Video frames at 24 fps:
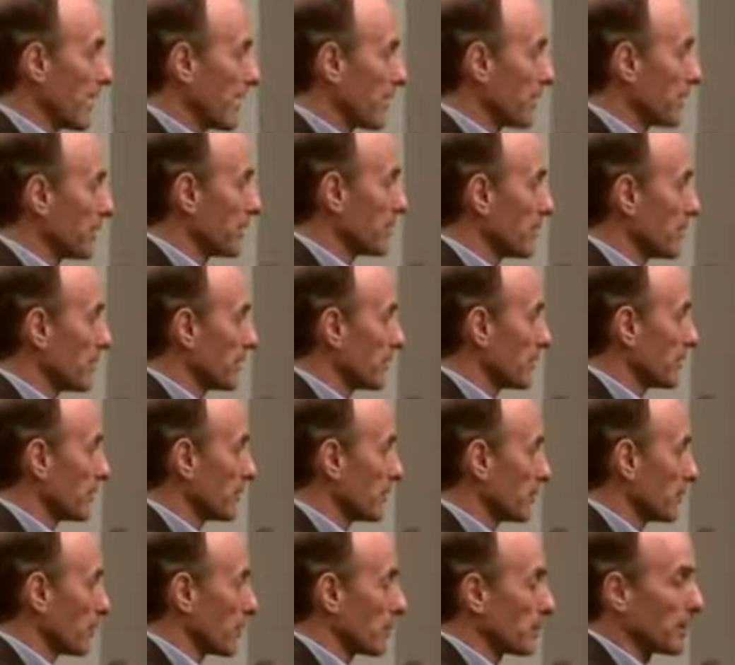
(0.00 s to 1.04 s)
aired
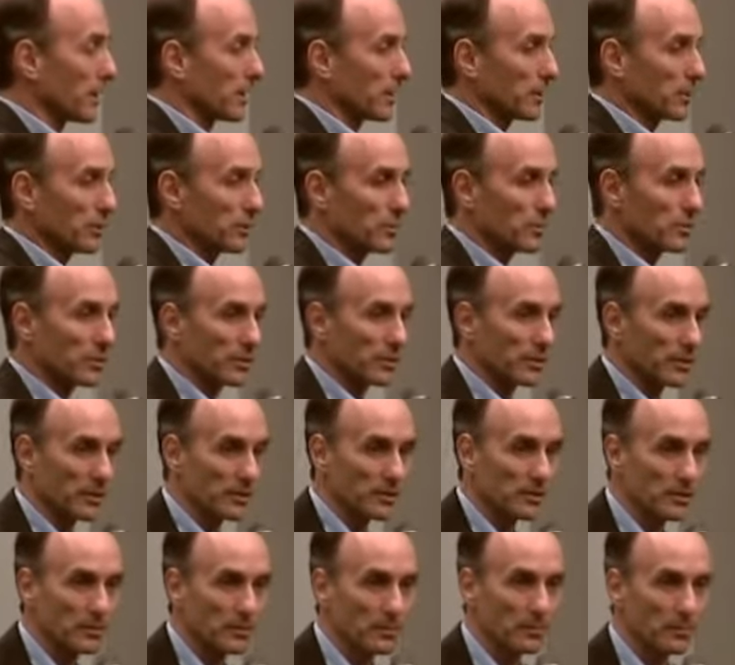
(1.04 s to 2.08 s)
the four part news
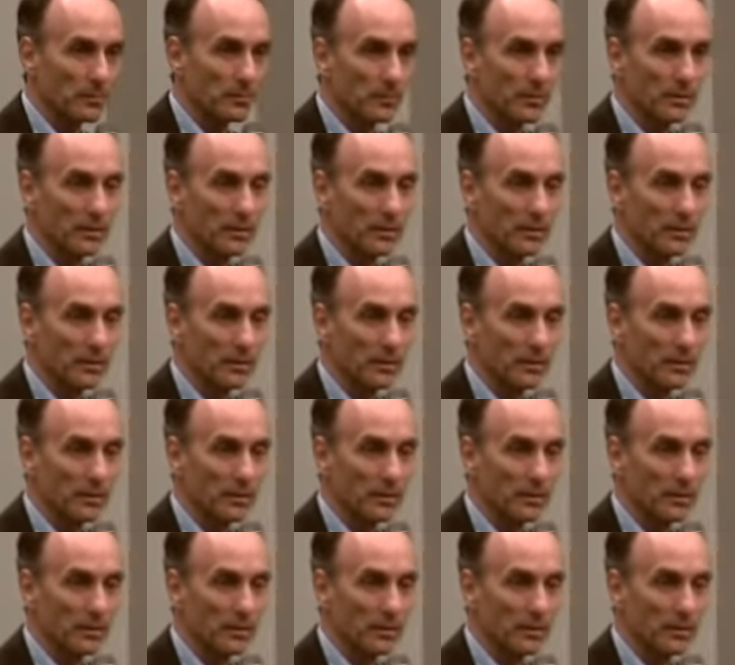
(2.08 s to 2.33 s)
series.